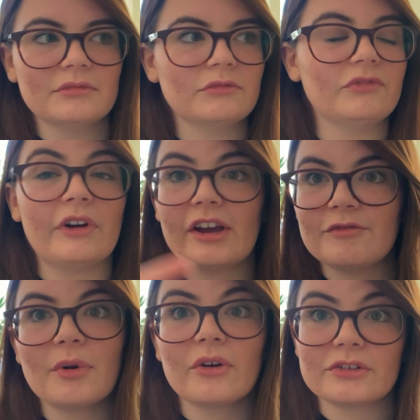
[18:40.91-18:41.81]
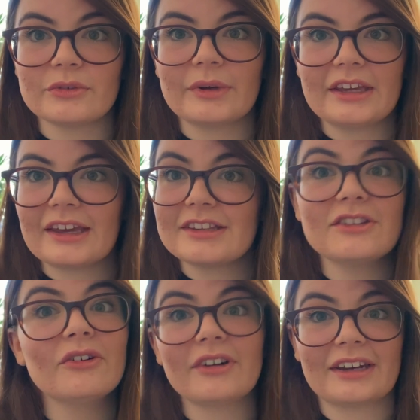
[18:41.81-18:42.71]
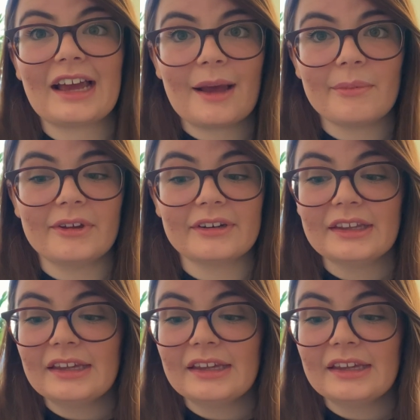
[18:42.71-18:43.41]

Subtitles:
5 blogs a week. It's not going to happen.